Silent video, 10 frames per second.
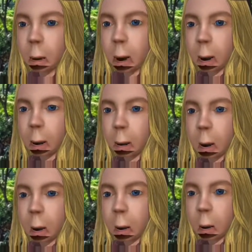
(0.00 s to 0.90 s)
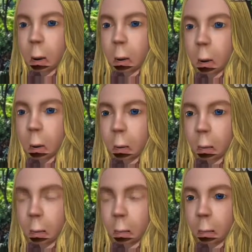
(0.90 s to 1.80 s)
I'm not sure about
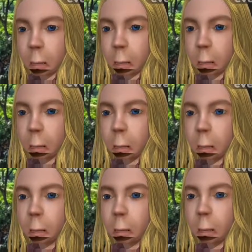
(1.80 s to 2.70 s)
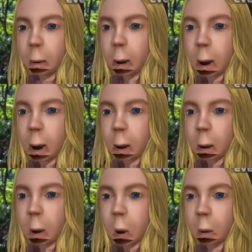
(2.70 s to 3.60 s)
that. I'd
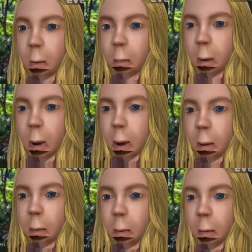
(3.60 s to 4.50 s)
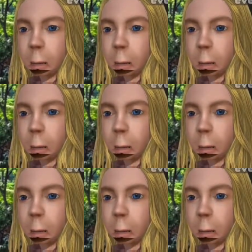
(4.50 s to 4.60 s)
rather be... Ugh.